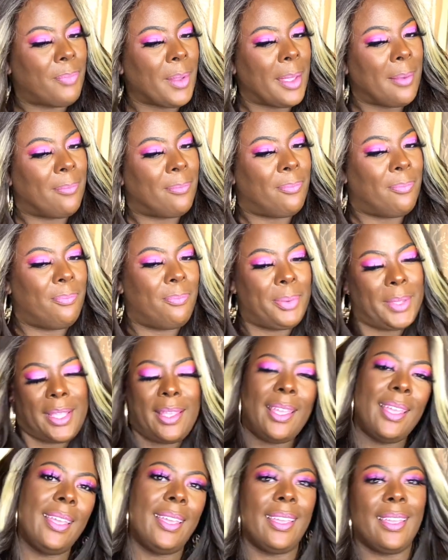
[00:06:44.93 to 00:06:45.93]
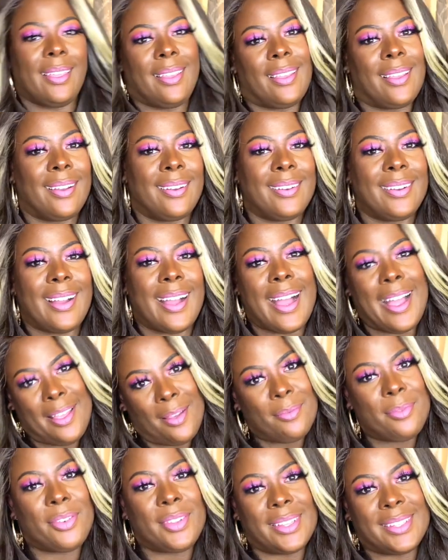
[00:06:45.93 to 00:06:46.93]
I
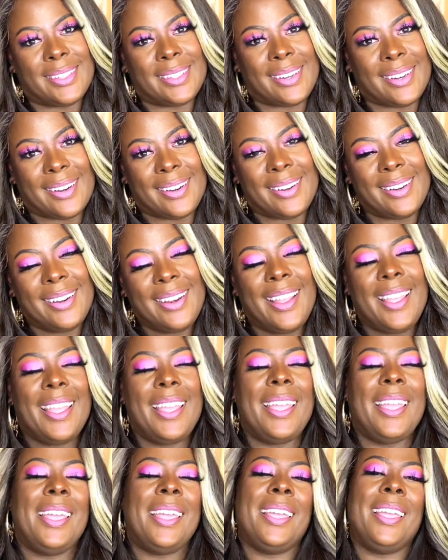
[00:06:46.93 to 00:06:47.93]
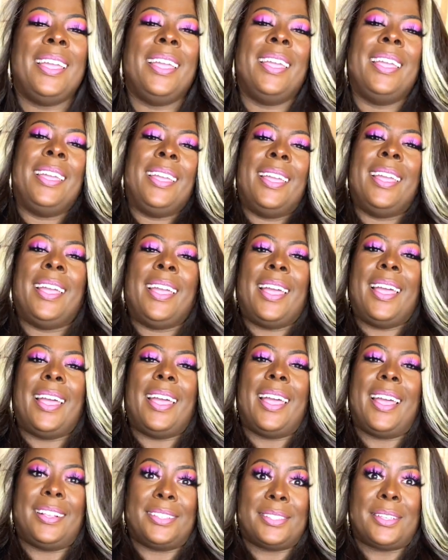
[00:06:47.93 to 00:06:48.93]
am feeling her.
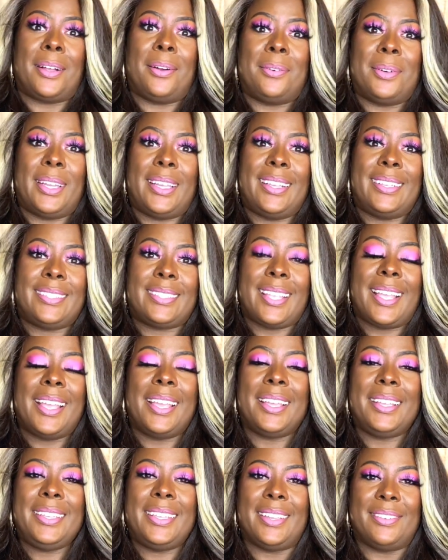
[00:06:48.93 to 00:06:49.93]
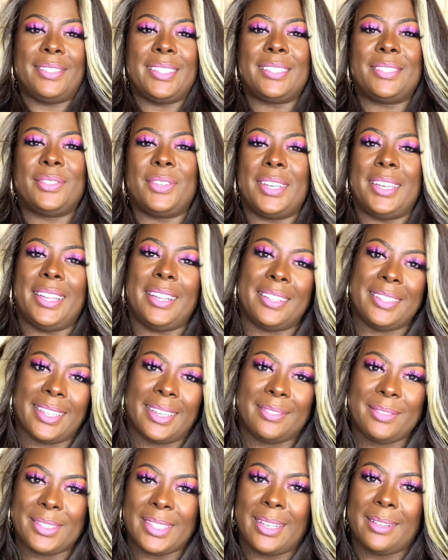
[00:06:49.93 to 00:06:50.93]
As always, give this video a
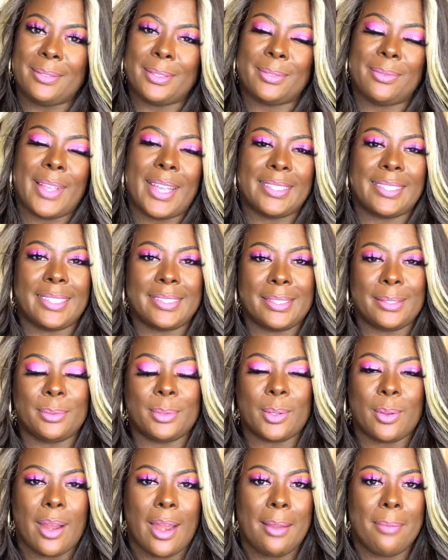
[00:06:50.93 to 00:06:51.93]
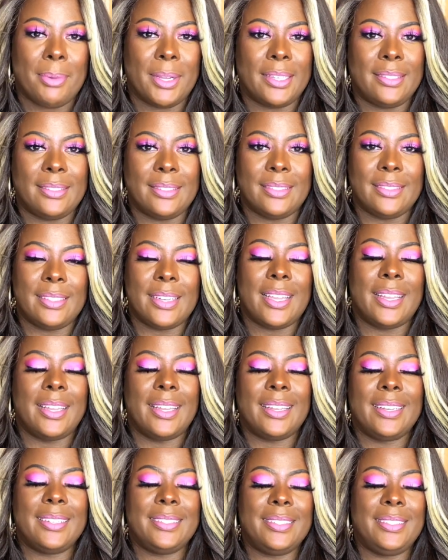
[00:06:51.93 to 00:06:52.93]
thumbs up, smash that subscribe button.
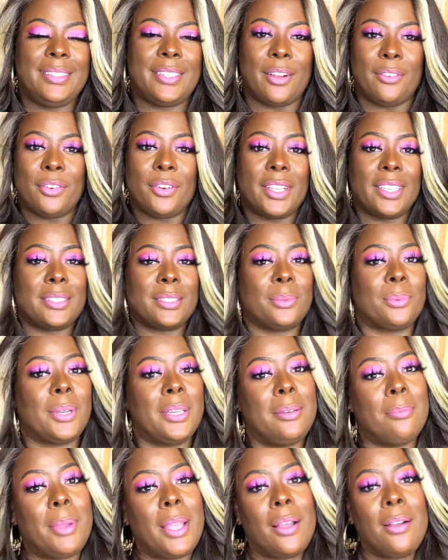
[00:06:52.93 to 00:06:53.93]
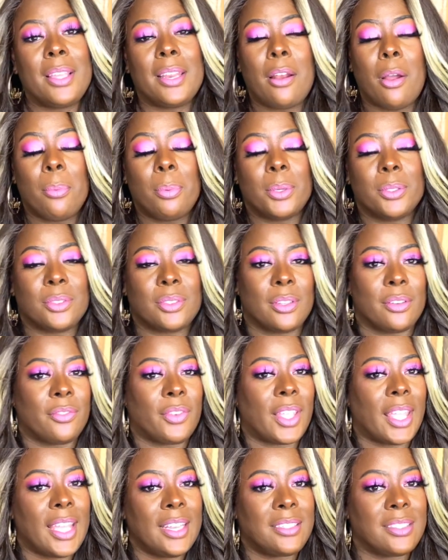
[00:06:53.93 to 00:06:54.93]
Don't forget to ring the bell, get all post
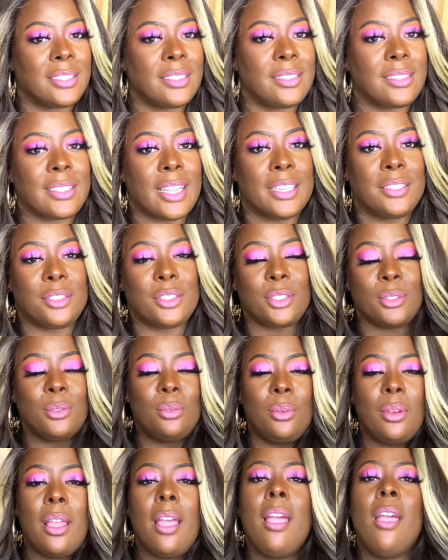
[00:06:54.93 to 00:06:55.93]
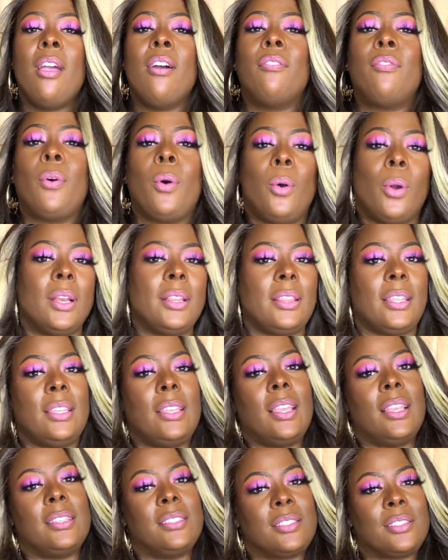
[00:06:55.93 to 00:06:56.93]
notifications. Stay tuned for
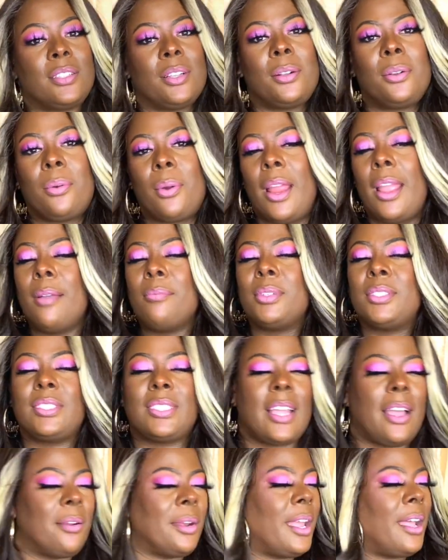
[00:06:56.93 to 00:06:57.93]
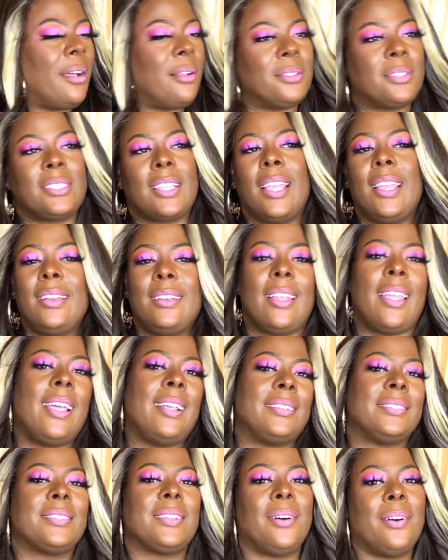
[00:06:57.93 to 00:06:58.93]
the Instagram shout outs. And
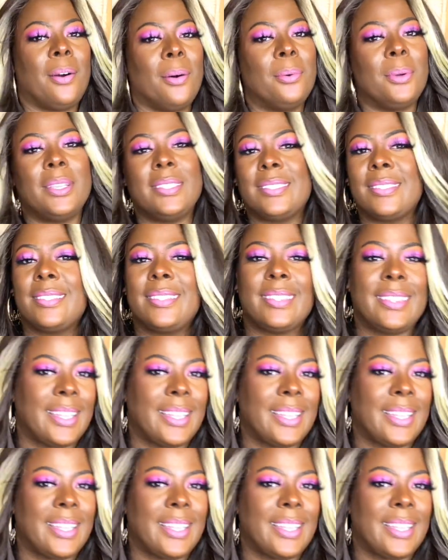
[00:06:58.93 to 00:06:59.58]
as always,